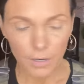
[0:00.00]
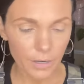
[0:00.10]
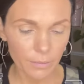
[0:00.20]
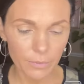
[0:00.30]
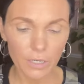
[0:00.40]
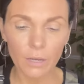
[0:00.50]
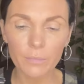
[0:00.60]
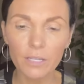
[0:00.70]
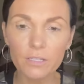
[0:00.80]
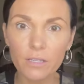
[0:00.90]
right, I'm gonna come
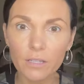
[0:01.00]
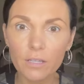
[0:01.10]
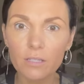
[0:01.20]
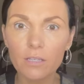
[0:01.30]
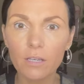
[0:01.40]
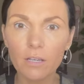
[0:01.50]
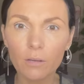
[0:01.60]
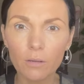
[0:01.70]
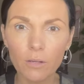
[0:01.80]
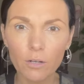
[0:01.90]
into this
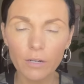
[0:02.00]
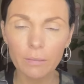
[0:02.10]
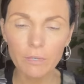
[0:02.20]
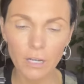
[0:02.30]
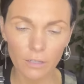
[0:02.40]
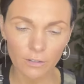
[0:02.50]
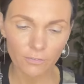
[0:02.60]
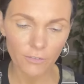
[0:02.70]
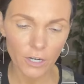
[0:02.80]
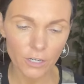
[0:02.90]
cream color
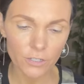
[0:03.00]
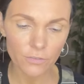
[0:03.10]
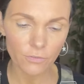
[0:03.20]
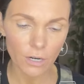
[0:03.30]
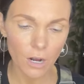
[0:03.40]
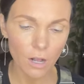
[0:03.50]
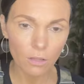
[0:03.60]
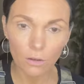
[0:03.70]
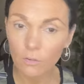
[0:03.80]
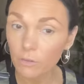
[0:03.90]
first for
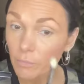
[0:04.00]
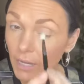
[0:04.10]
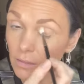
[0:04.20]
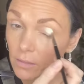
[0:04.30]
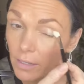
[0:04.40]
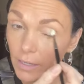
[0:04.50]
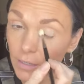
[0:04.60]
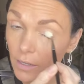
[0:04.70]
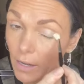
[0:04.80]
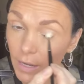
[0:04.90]
all over my
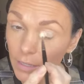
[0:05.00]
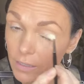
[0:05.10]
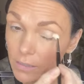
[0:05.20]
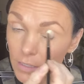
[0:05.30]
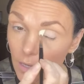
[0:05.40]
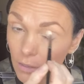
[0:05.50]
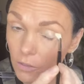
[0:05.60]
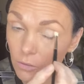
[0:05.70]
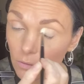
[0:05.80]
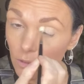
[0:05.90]
lid. I can tell
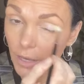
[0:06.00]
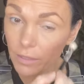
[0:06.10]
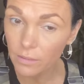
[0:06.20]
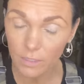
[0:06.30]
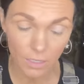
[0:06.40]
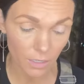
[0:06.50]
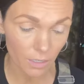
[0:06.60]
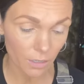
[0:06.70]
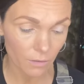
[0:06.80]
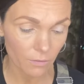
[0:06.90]
you that
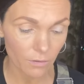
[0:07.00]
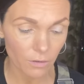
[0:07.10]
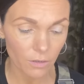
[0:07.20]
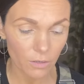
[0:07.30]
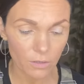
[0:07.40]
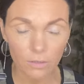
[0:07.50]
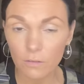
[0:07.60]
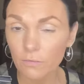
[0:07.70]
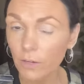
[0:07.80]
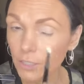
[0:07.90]
the
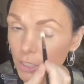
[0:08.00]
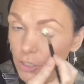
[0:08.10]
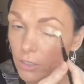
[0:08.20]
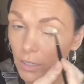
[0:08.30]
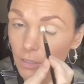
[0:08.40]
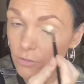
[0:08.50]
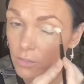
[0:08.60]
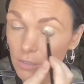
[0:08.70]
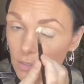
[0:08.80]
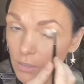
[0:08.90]
foundation that I
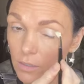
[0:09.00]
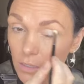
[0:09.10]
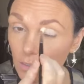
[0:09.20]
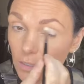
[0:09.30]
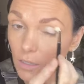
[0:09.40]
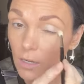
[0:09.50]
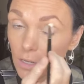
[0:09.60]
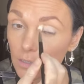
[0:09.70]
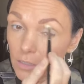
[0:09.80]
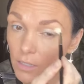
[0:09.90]
used as a concealer
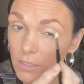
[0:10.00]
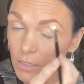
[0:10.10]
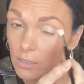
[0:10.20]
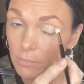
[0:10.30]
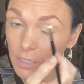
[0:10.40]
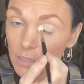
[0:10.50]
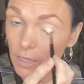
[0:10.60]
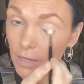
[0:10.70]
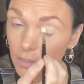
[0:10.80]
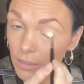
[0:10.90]
does need to be
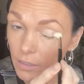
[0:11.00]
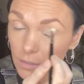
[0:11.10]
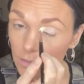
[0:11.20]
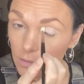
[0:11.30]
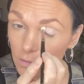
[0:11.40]
set. It is